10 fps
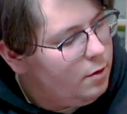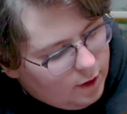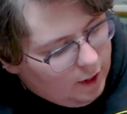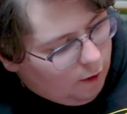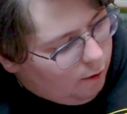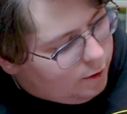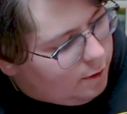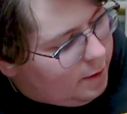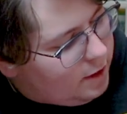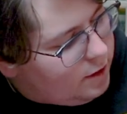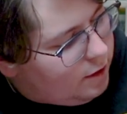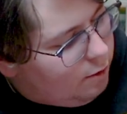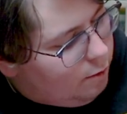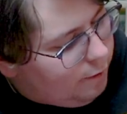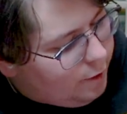The Ultimate
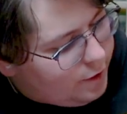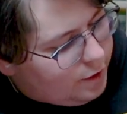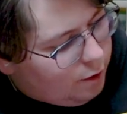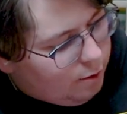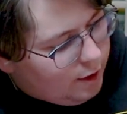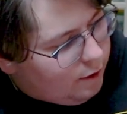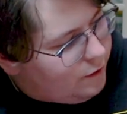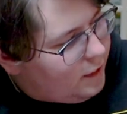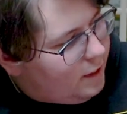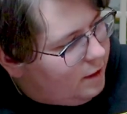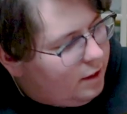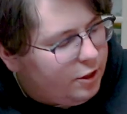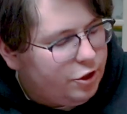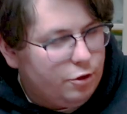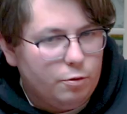Universe 2 years in
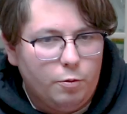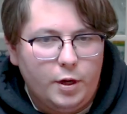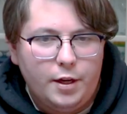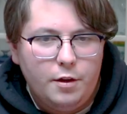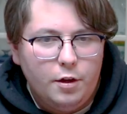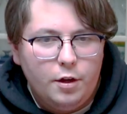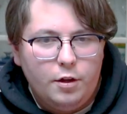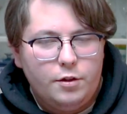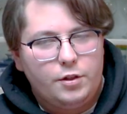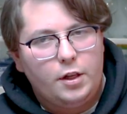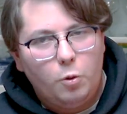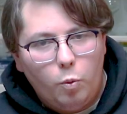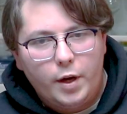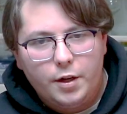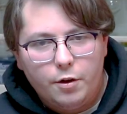issue 1, so I had a
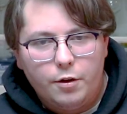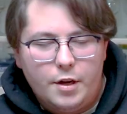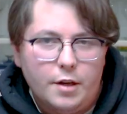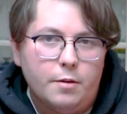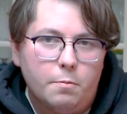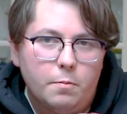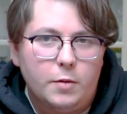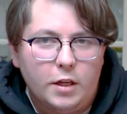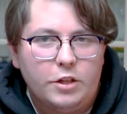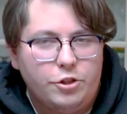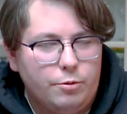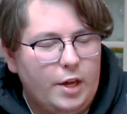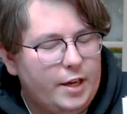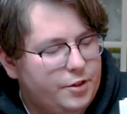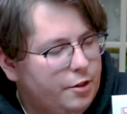1 year in issue
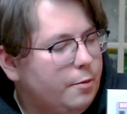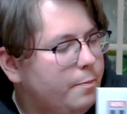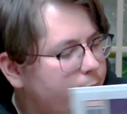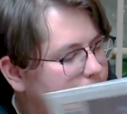last year,